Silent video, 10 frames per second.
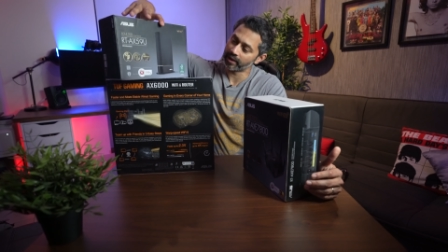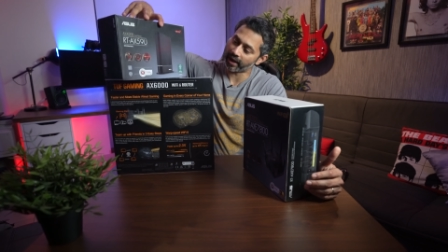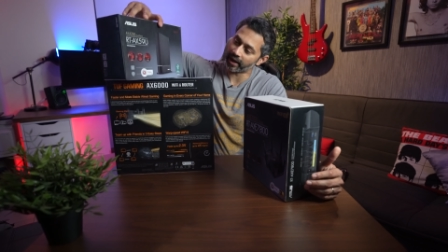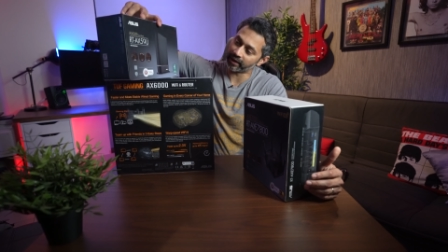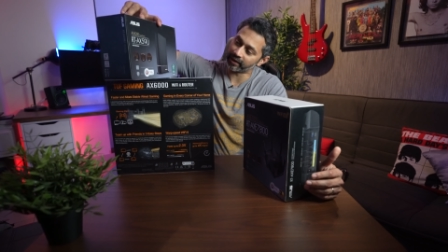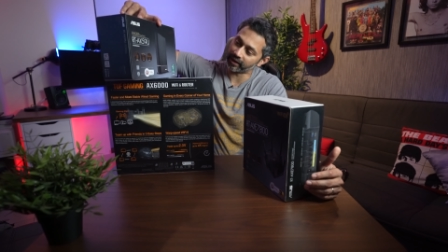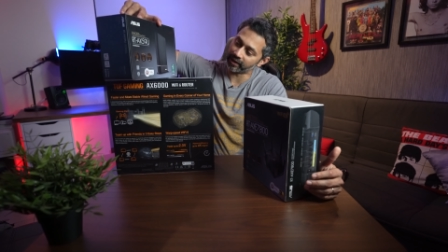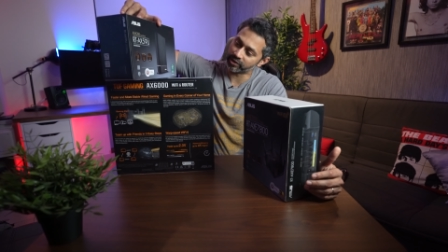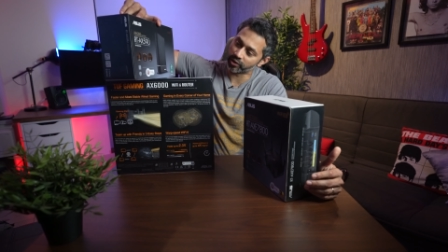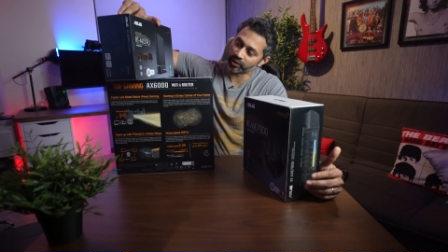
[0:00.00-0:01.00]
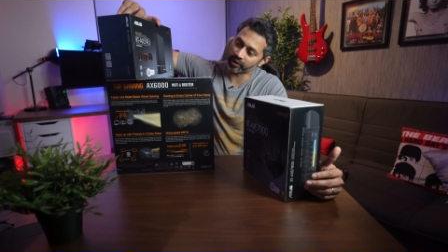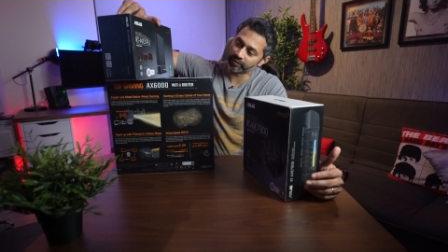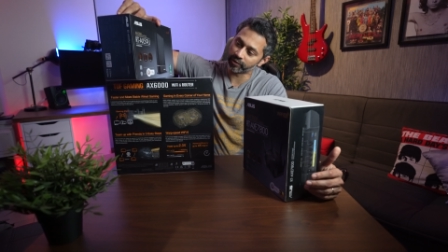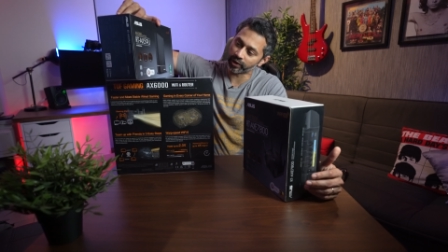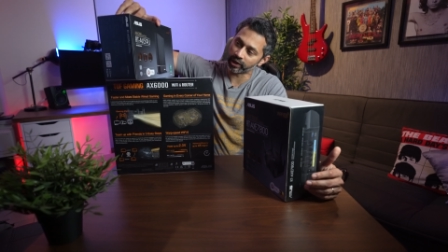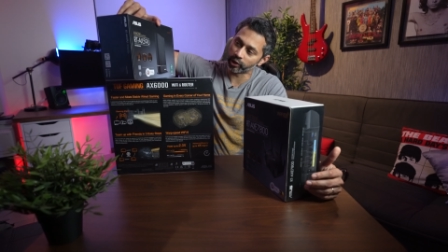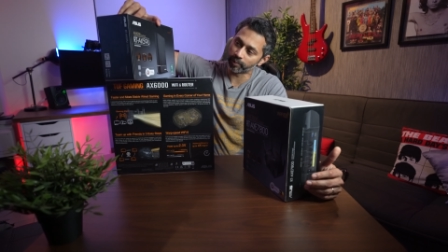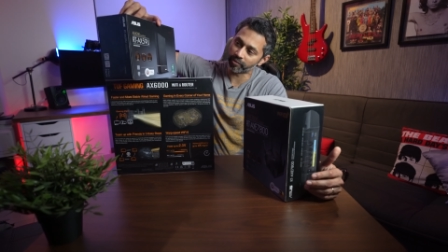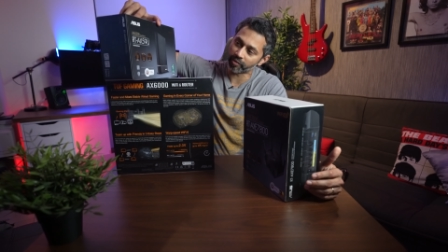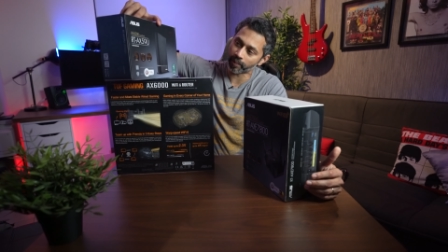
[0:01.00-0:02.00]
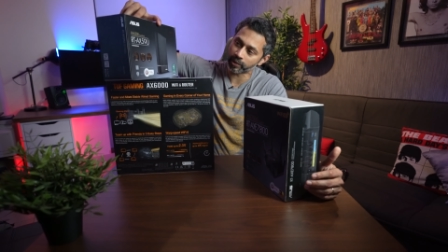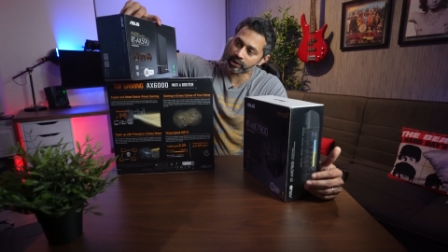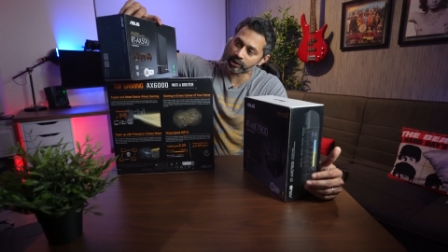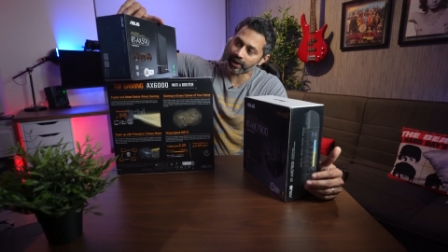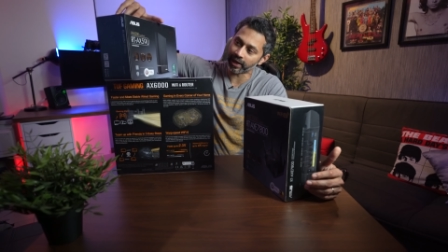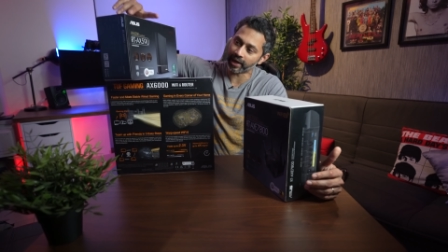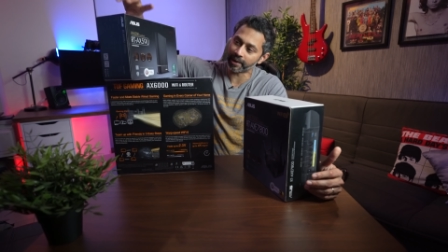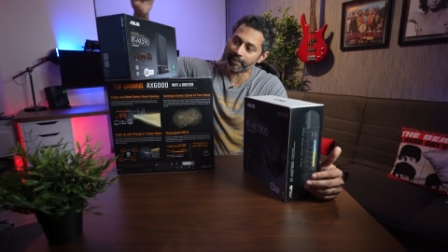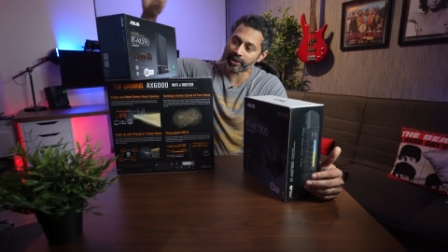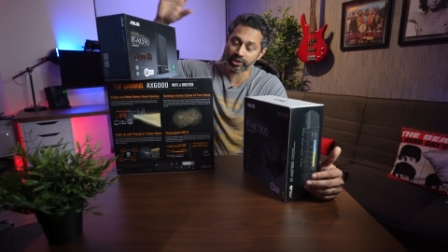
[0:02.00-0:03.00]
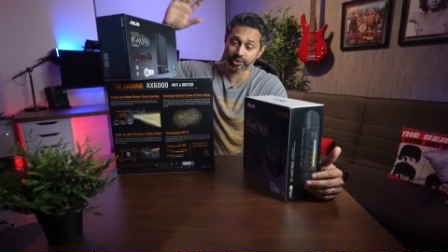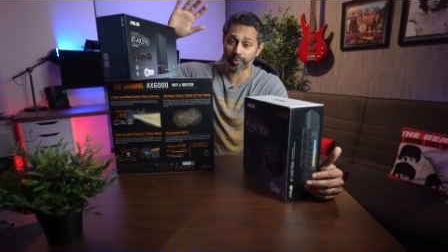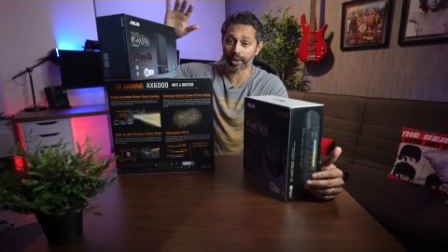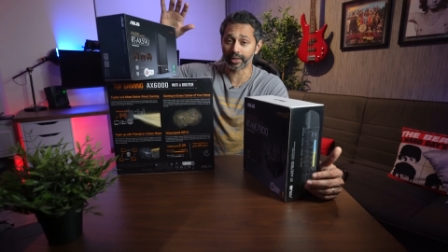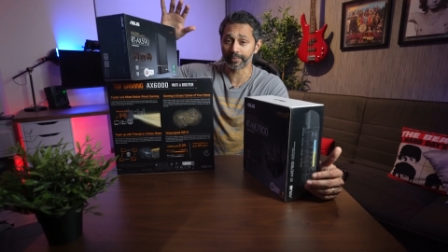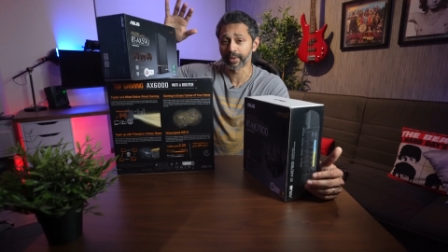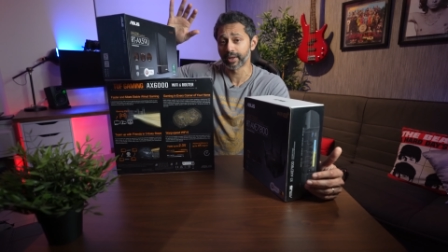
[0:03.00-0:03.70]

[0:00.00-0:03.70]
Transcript: And it's going to give you really good performance on the A I mesh as well.